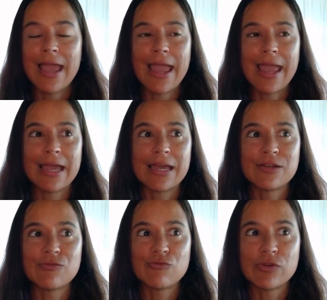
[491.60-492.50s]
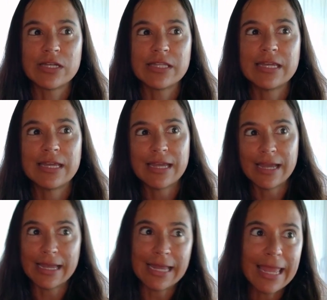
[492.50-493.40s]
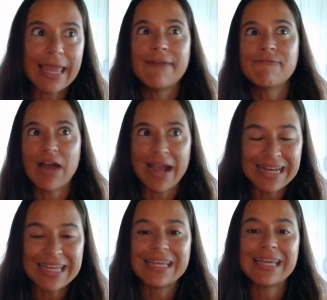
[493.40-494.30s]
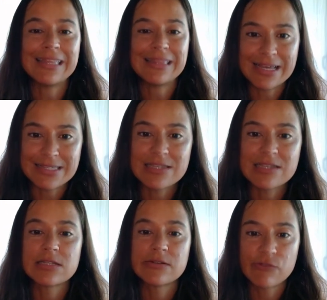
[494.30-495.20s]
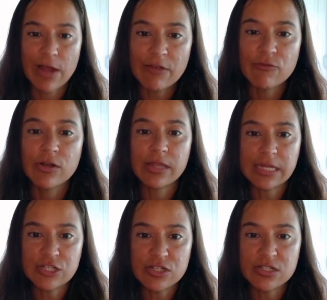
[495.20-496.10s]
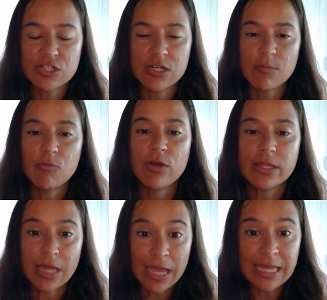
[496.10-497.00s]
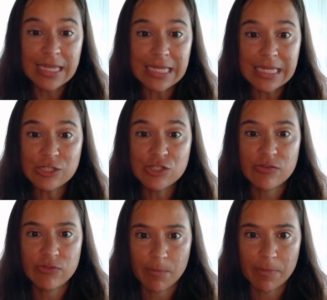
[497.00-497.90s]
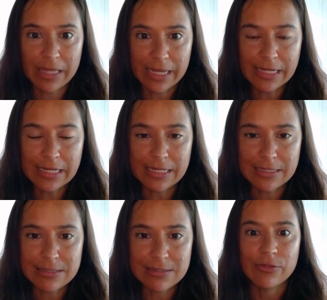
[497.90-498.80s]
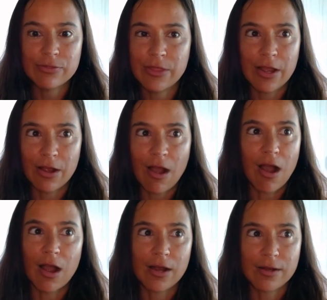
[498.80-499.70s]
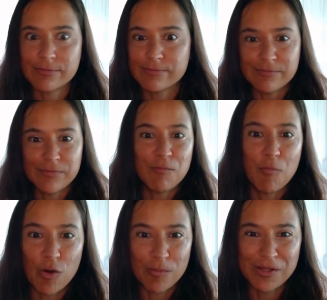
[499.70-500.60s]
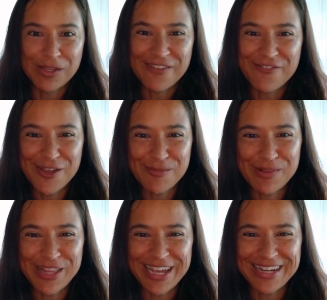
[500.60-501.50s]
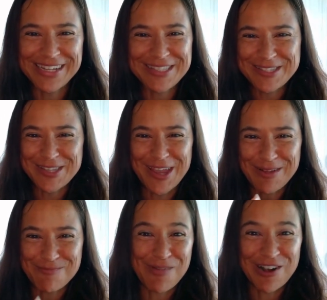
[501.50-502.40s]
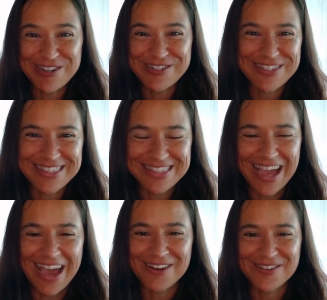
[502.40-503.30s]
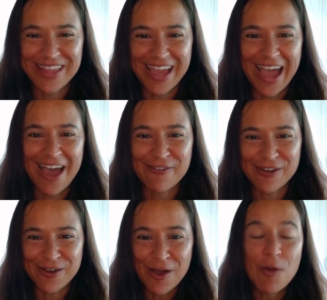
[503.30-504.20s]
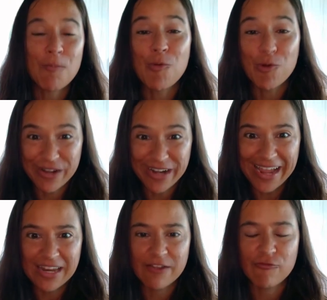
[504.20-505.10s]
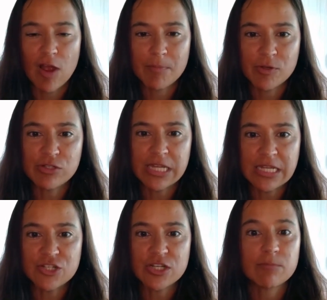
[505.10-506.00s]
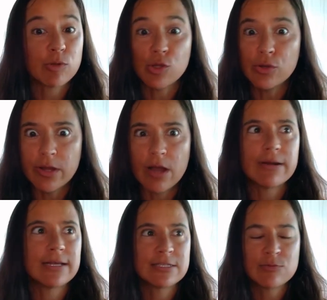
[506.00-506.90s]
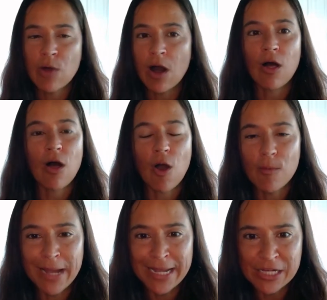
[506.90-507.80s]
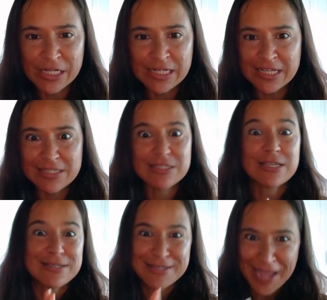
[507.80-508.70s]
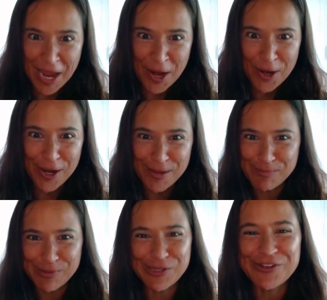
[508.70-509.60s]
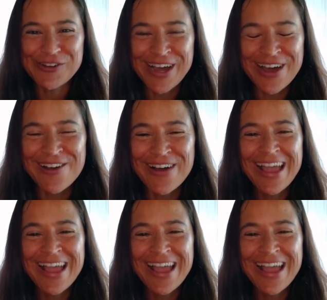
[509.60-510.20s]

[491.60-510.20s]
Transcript: and really inviting in that sense of right relationship with each of the planets. There are more malefic planets like Mars and Saturn that have a more negative reputation, Pluto as well. Oh my goodness, scary Pluto.